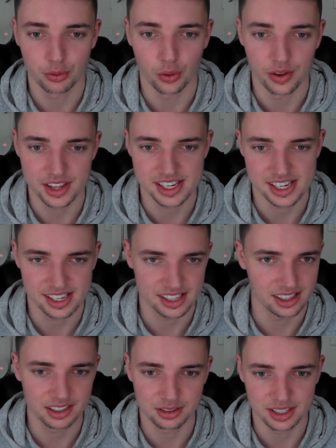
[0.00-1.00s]
for this
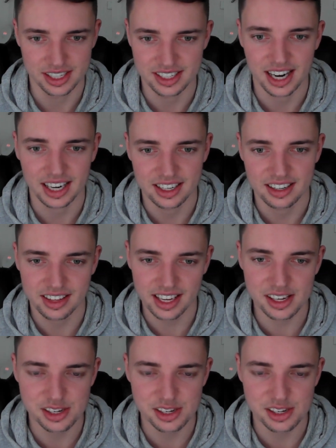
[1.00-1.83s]
literally exact thing.